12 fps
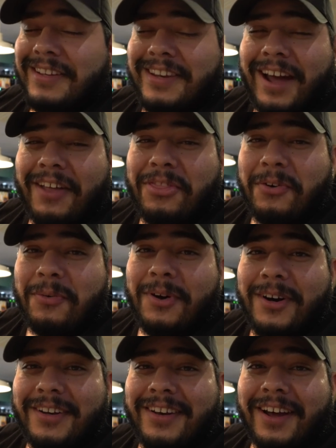Not the
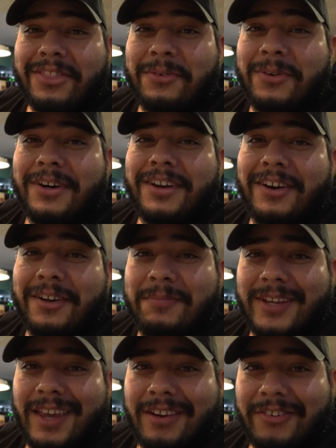one, not the one on
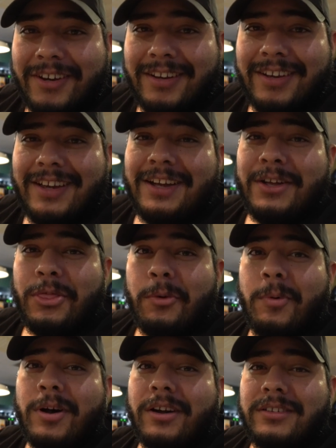McHenry, the
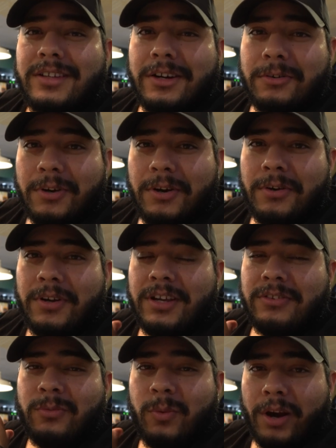one on Dale Road
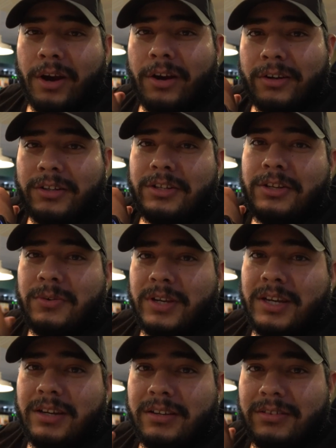is where you
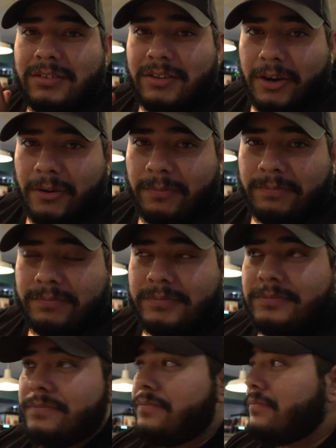need to
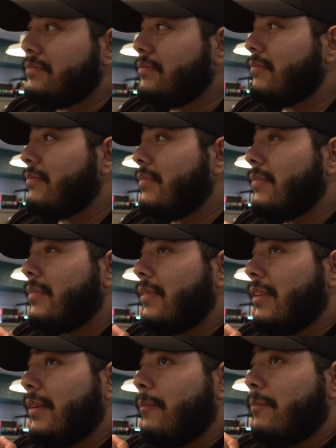go.
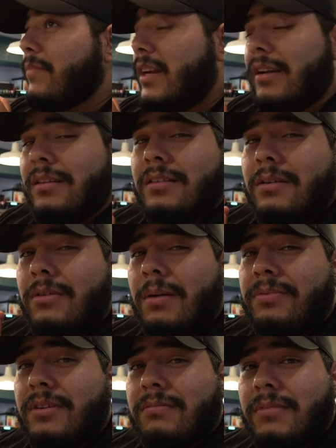And I think that
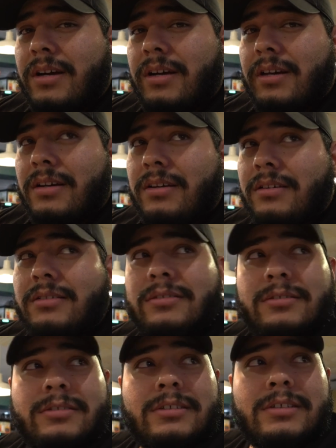wraps up my uh,
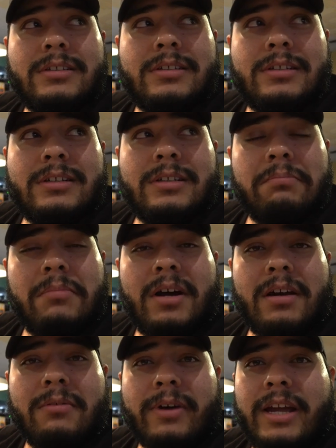
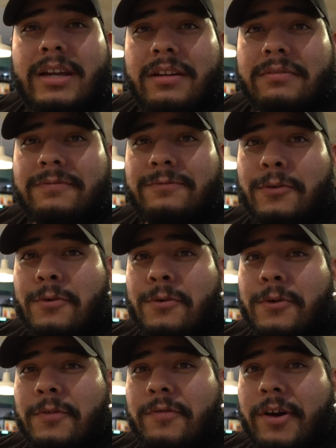my rating
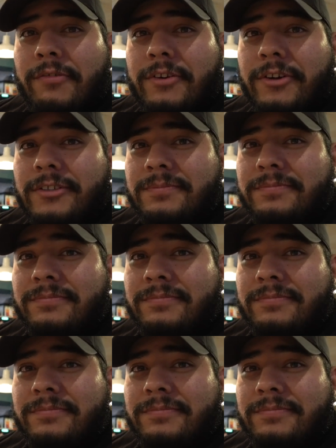for Velvet Grill.